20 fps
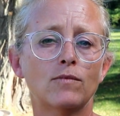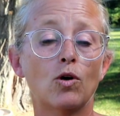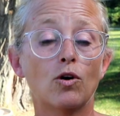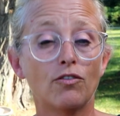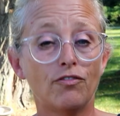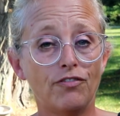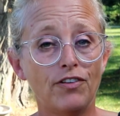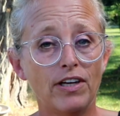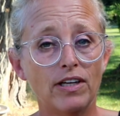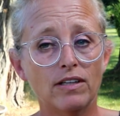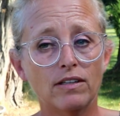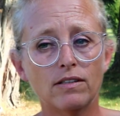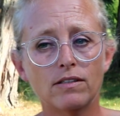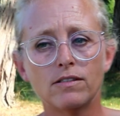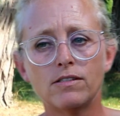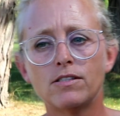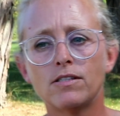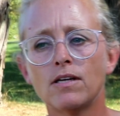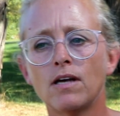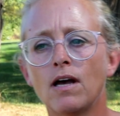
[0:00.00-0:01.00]
or
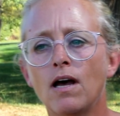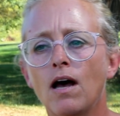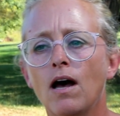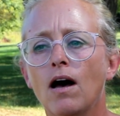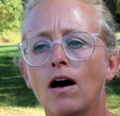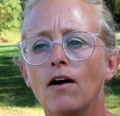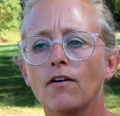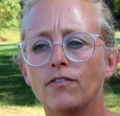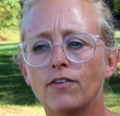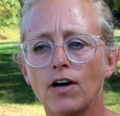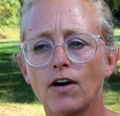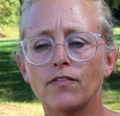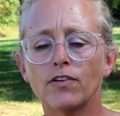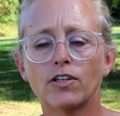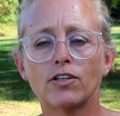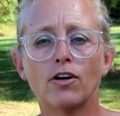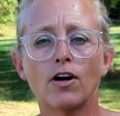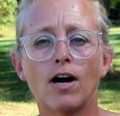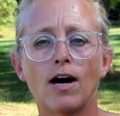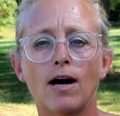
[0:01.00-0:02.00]
fields of
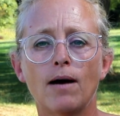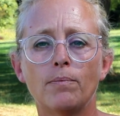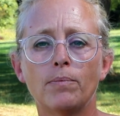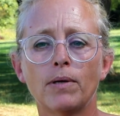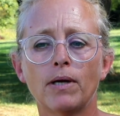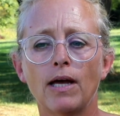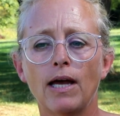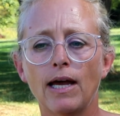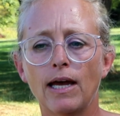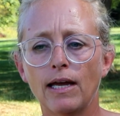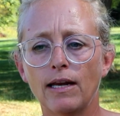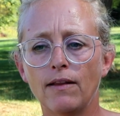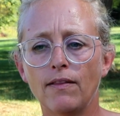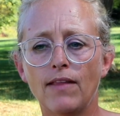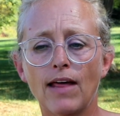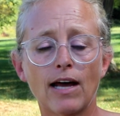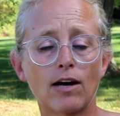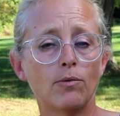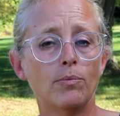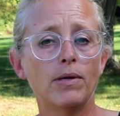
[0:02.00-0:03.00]
cover crop,
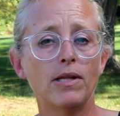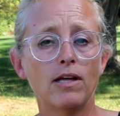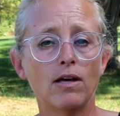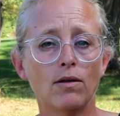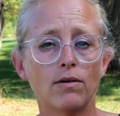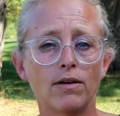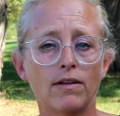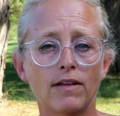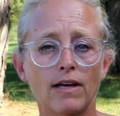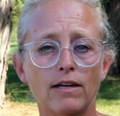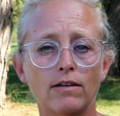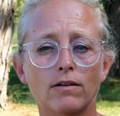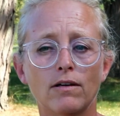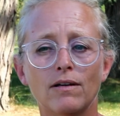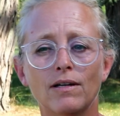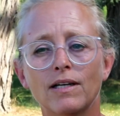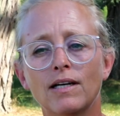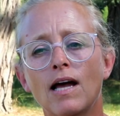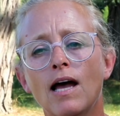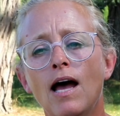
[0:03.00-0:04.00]
and that'll be the only thing
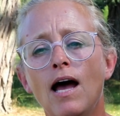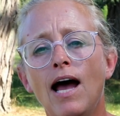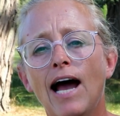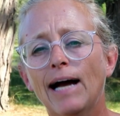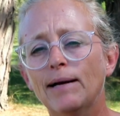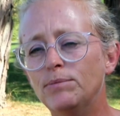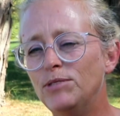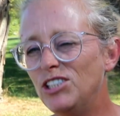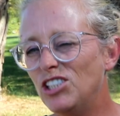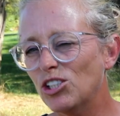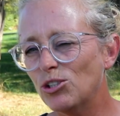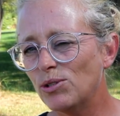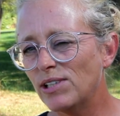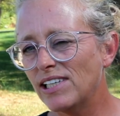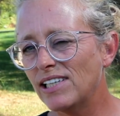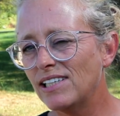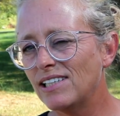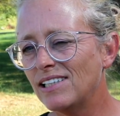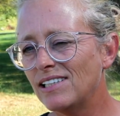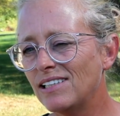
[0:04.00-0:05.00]
growing. I'm
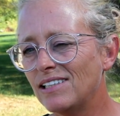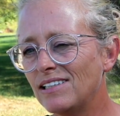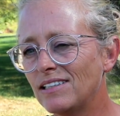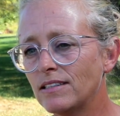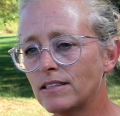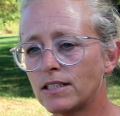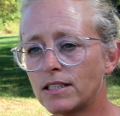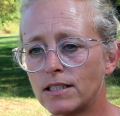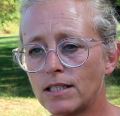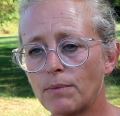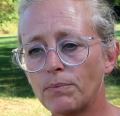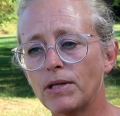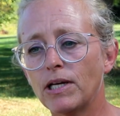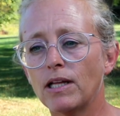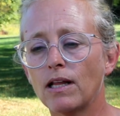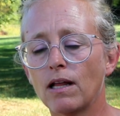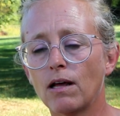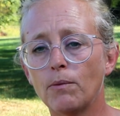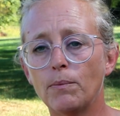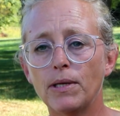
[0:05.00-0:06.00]
doing
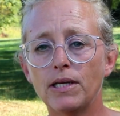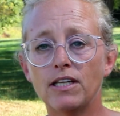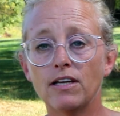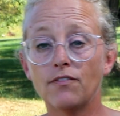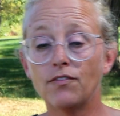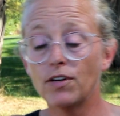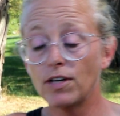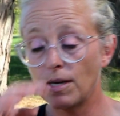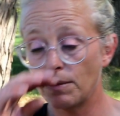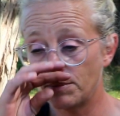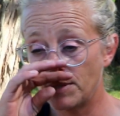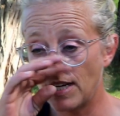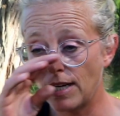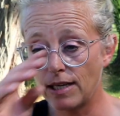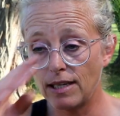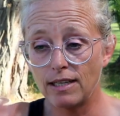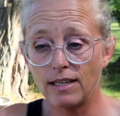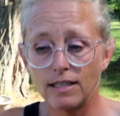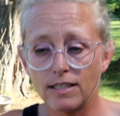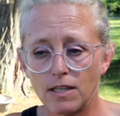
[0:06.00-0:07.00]
something a little bit different. I'm
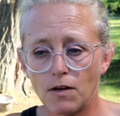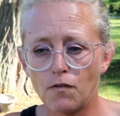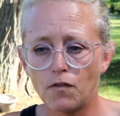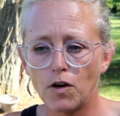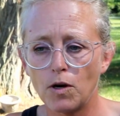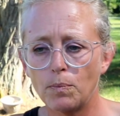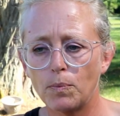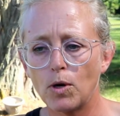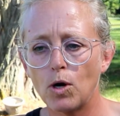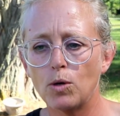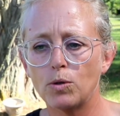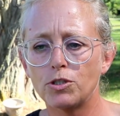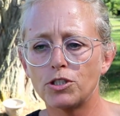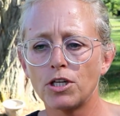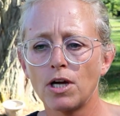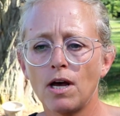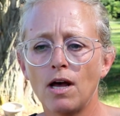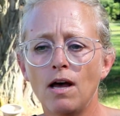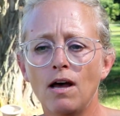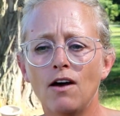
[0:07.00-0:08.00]
taking a different
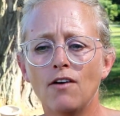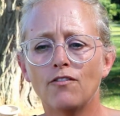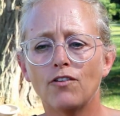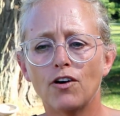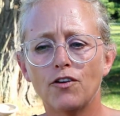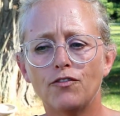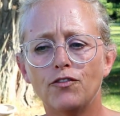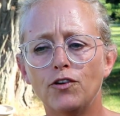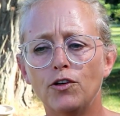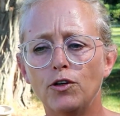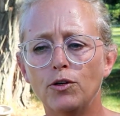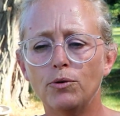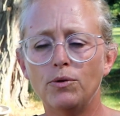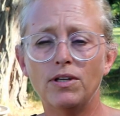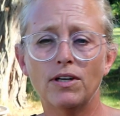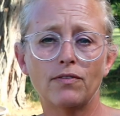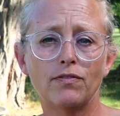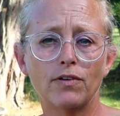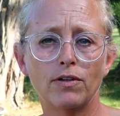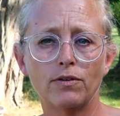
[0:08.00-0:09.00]
approach for a few
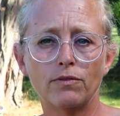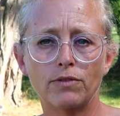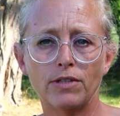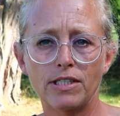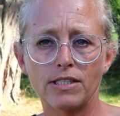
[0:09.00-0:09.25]
different